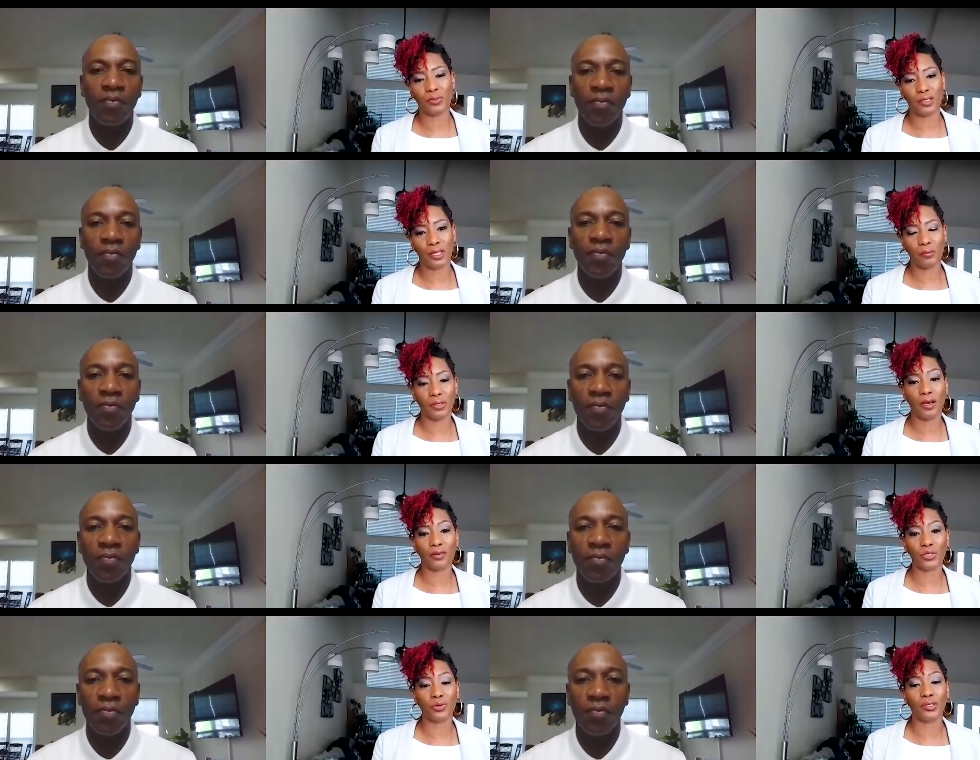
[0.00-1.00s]
Speaker 1: that they
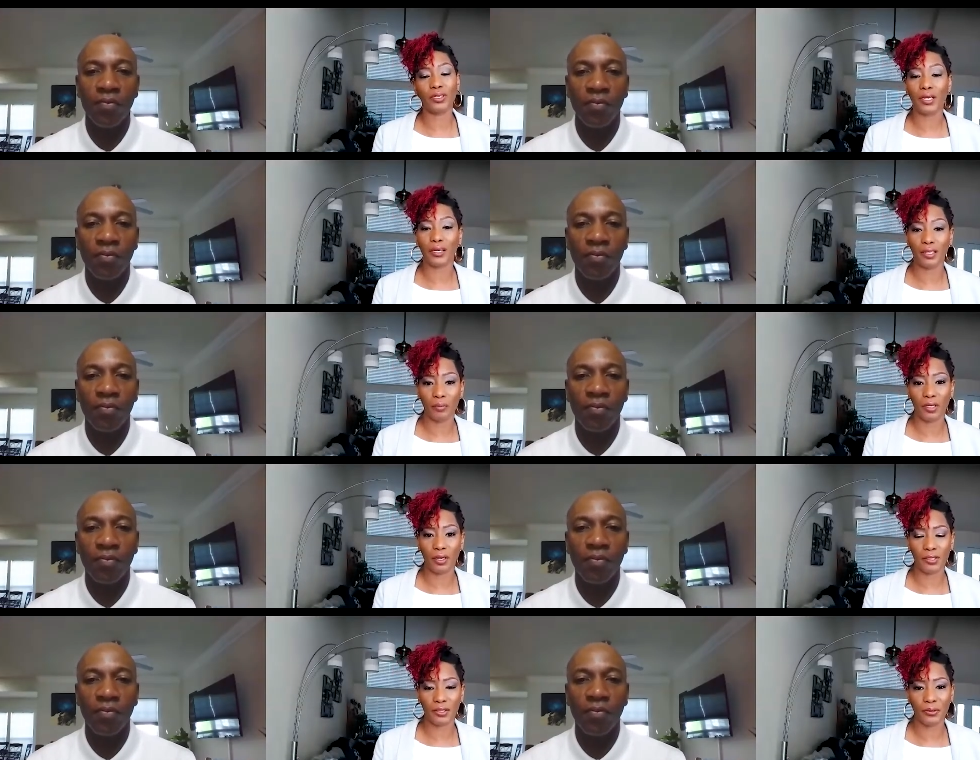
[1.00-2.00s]
belong to or look like they
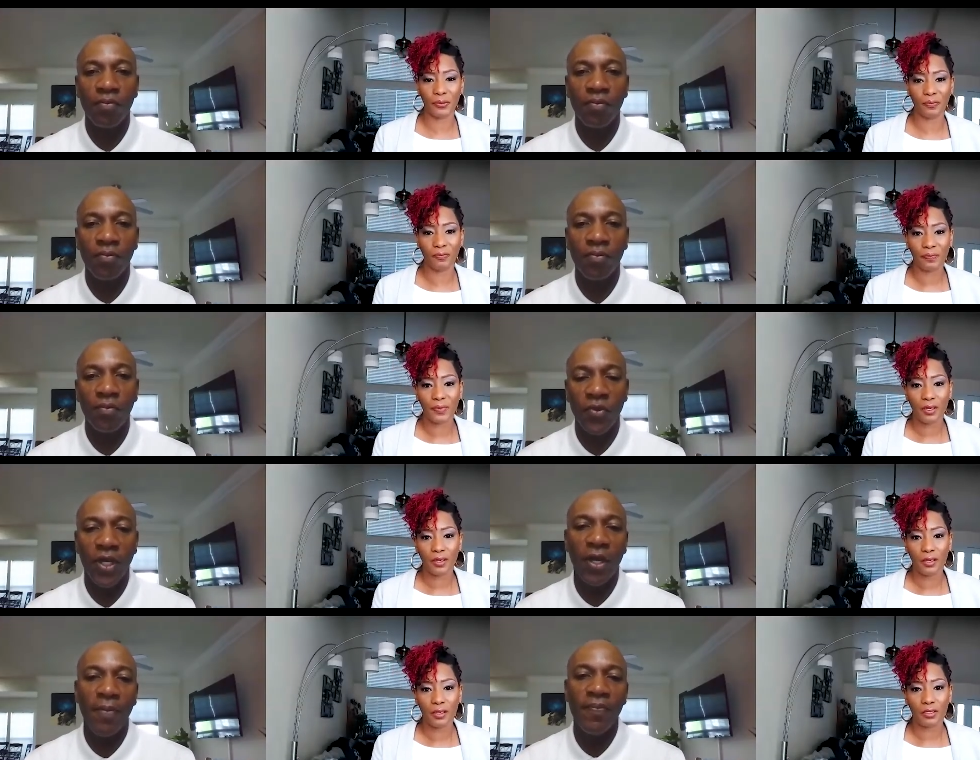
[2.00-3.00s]
belong to.
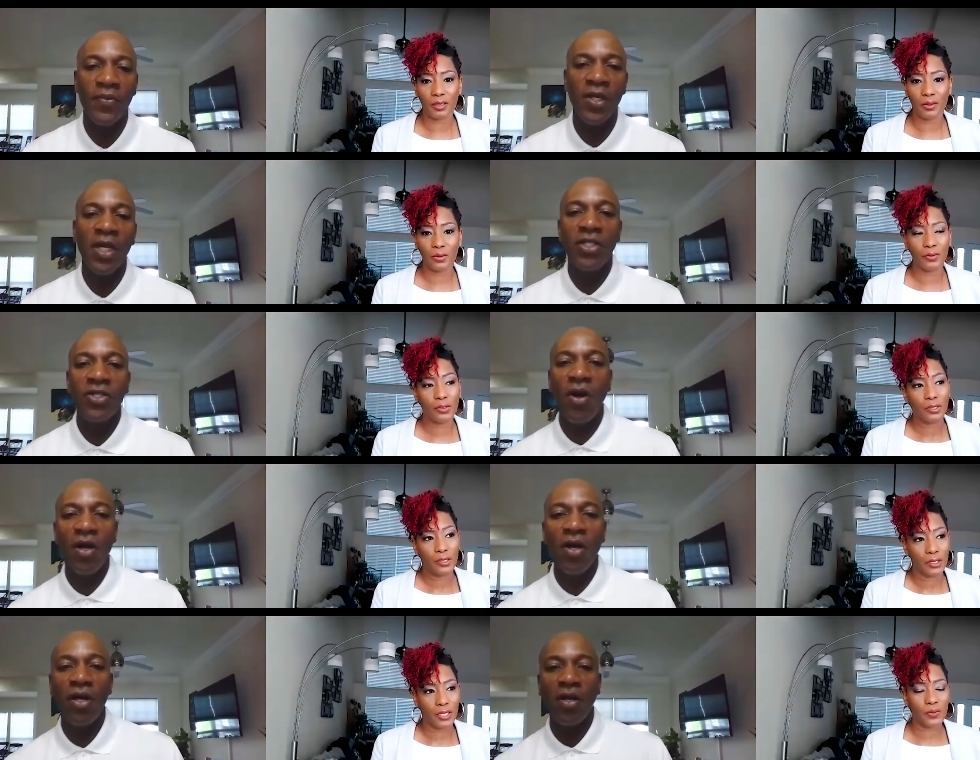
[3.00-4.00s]
Yeah. So, so
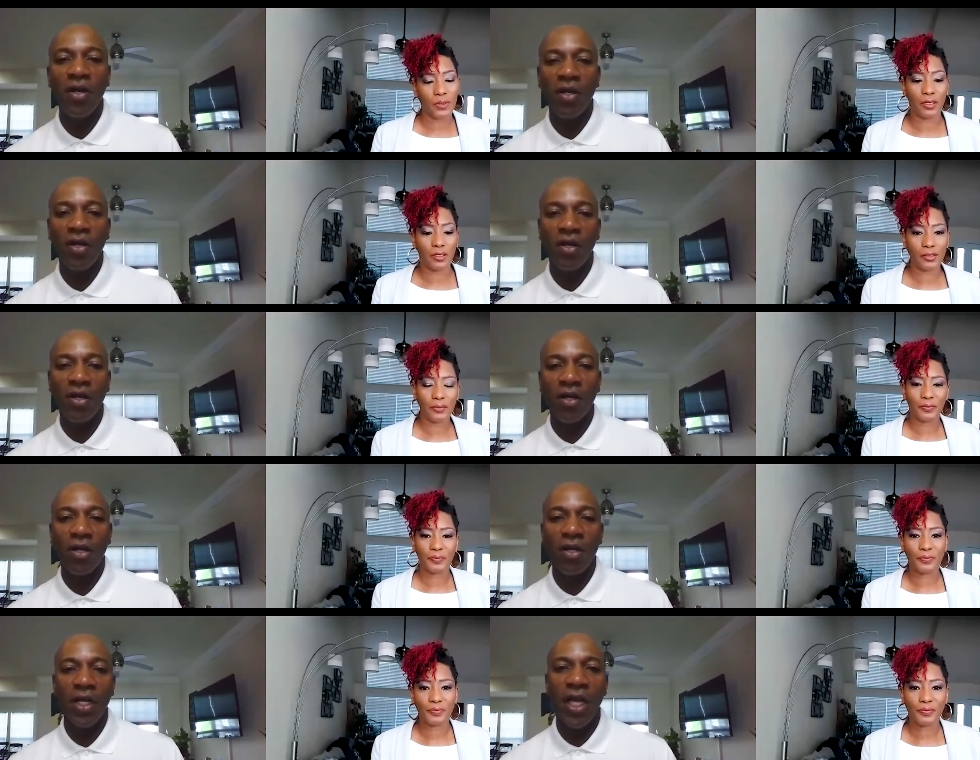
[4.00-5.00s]
that's what it is.
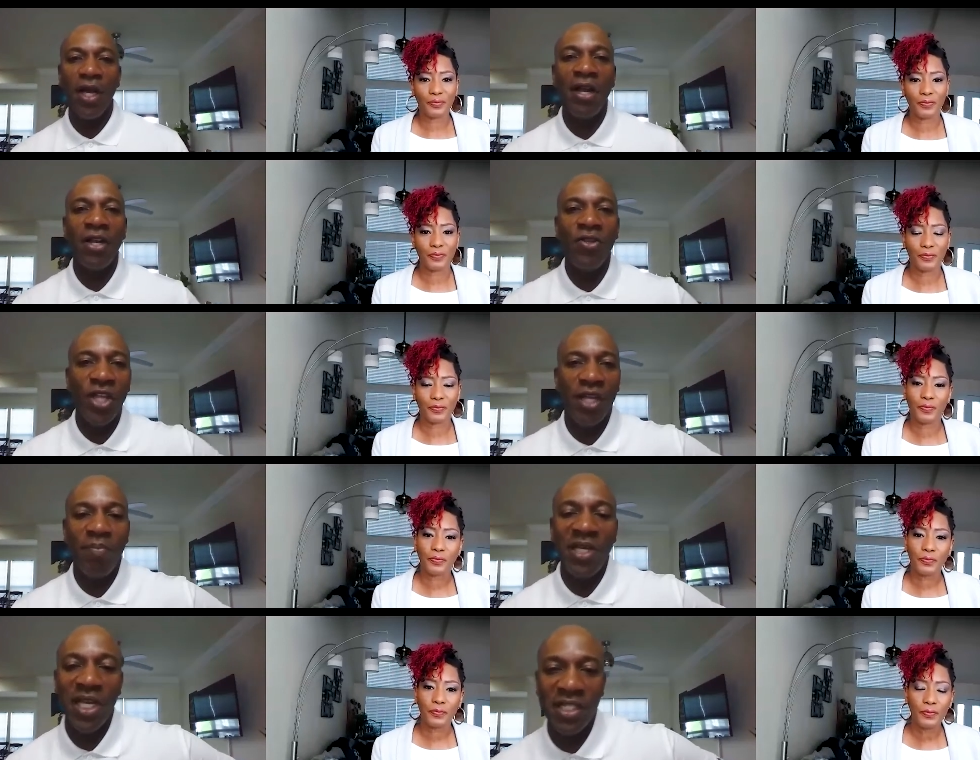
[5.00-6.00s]
Speaker 2: Yeah. How do you think
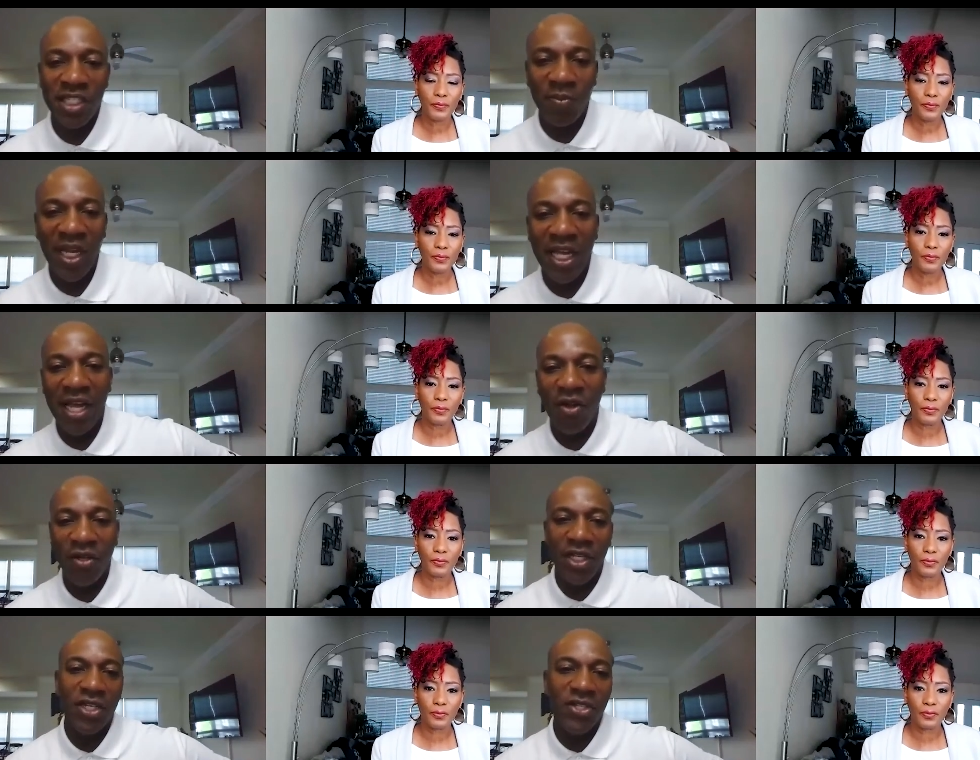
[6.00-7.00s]
BS is playing out
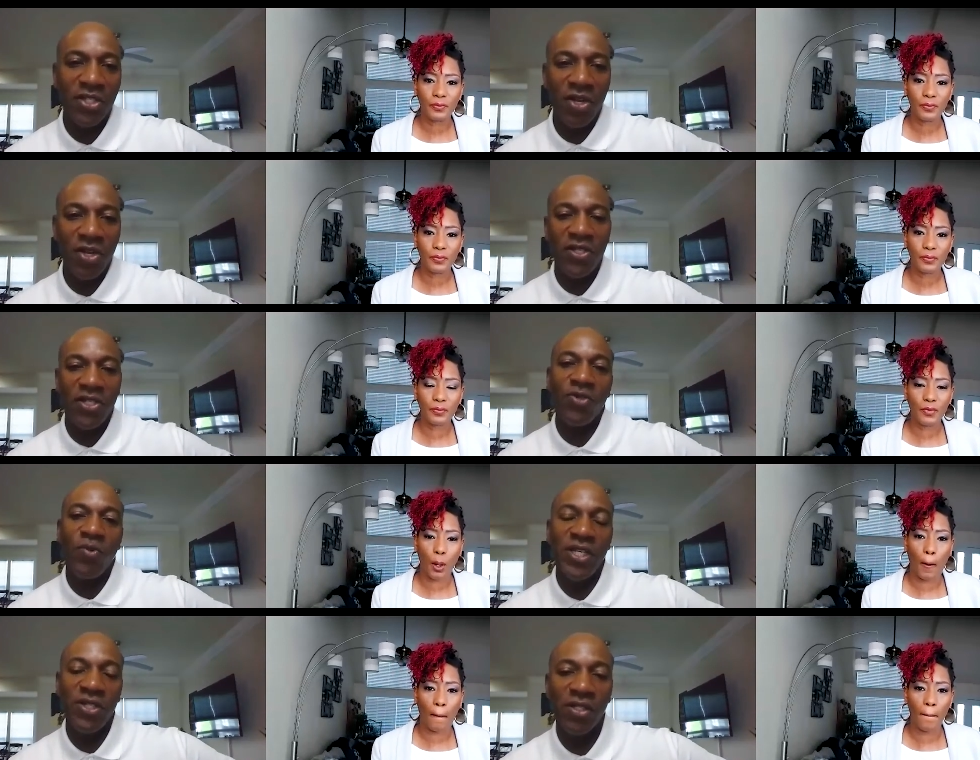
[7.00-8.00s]
in this current
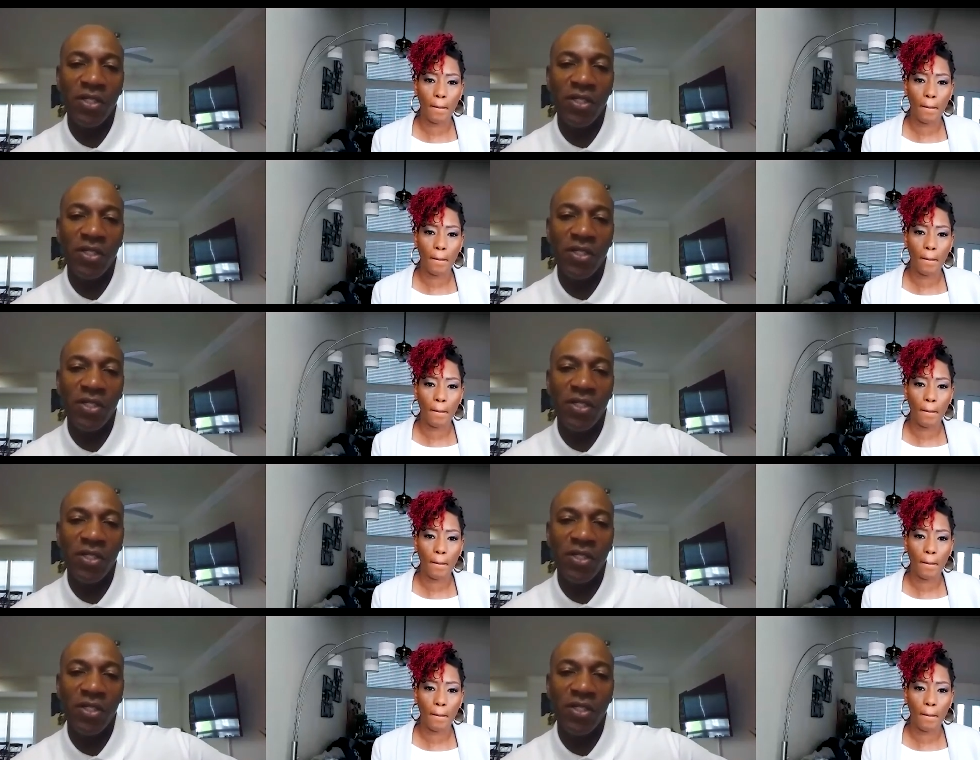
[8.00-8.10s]
situation?